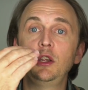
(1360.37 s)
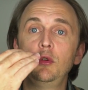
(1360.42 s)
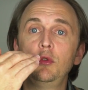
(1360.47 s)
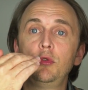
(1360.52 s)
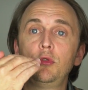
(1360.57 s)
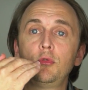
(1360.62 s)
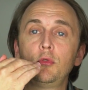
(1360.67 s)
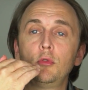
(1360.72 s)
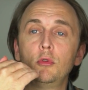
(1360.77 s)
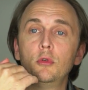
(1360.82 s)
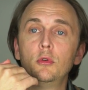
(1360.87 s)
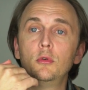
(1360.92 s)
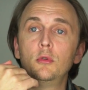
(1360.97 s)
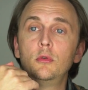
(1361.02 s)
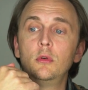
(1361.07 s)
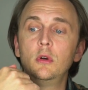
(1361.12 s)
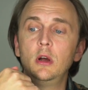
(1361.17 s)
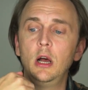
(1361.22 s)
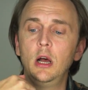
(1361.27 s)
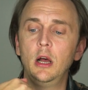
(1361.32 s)
you
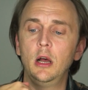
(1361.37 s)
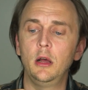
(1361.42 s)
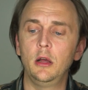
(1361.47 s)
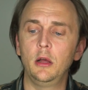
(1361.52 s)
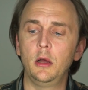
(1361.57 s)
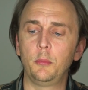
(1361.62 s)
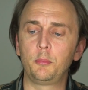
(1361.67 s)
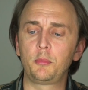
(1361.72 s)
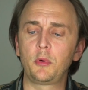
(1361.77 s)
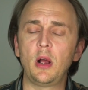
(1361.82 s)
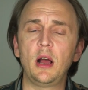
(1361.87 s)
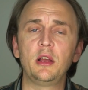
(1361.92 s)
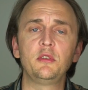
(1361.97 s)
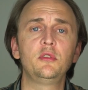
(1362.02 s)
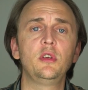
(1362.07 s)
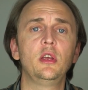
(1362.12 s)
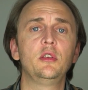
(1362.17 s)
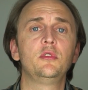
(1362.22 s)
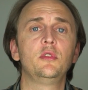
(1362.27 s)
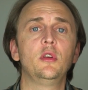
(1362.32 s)
through a
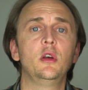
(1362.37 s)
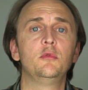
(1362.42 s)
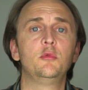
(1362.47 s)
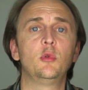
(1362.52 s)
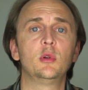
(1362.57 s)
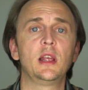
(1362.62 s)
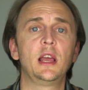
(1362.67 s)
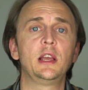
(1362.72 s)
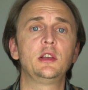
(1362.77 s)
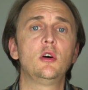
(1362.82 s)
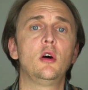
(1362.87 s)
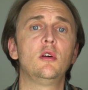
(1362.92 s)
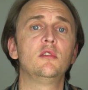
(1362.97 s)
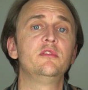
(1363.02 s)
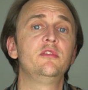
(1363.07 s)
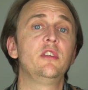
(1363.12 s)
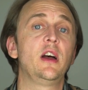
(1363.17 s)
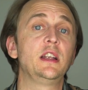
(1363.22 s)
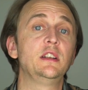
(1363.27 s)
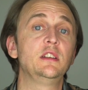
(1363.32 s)
process of what I call
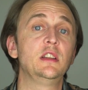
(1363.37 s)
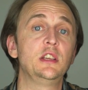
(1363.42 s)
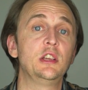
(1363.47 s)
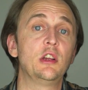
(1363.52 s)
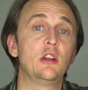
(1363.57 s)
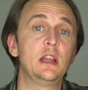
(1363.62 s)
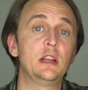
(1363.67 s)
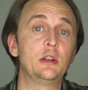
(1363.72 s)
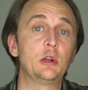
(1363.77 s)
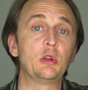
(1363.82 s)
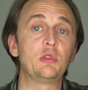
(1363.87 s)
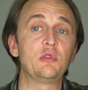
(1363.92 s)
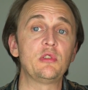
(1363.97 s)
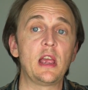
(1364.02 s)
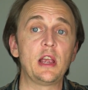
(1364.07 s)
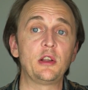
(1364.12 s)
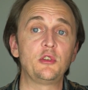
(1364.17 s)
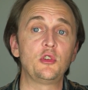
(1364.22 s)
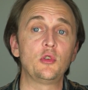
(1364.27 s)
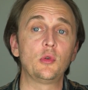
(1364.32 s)
finding your inner
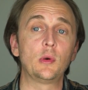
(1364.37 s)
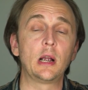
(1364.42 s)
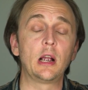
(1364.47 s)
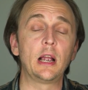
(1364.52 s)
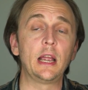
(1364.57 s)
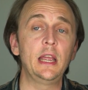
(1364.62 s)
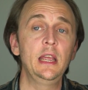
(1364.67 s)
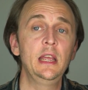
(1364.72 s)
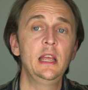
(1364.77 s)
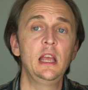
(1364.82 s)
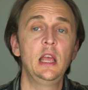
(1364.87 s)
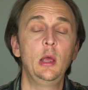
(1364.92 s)
sanctuary,